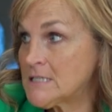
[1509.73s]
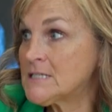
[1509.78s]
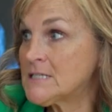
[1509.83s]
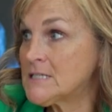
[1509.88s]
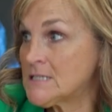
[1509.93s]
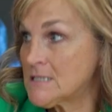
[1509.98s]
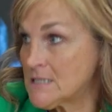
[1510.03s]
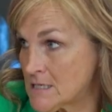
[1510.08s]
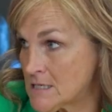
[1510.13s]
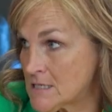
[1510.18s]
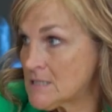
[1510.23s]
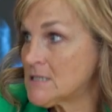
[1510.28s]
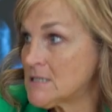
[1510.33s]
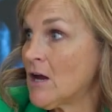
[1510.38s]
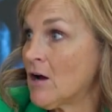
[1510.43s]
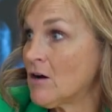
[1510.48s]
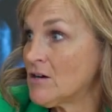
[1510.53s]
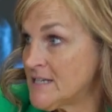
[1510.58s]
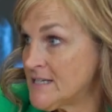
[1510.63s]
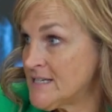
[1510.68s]
to reverent. Scared,
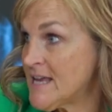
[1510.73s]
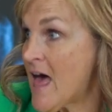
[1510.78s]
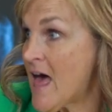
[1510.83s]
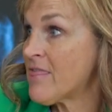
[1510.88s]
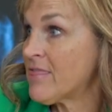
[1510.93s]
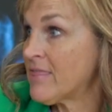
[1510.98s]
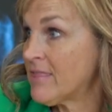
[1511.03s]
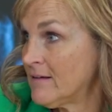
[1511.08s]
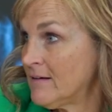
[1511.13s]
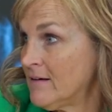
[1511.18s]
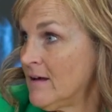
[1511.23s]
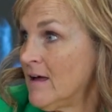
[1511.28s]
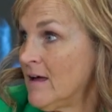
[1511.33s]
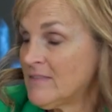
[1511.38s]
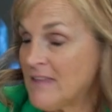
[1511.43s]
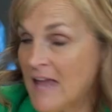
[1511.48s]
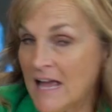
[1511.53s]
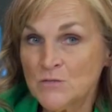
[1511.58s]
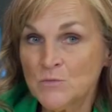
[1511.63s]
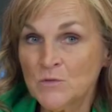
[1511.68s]
yeah. To death. Yeah.
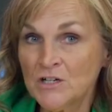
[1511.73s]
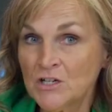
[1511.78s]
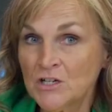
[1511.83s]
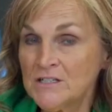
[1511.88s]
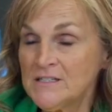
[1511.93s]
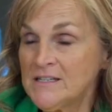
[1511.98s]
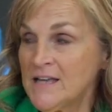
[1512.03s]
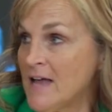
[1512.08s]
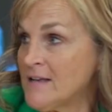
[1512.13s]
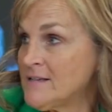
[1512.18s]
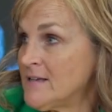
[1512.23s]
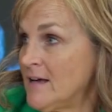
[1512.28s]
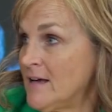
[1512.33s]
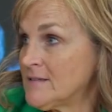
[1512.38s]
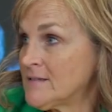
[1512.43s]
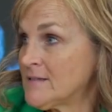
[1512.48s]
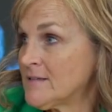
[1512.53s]
That's what a good dad does.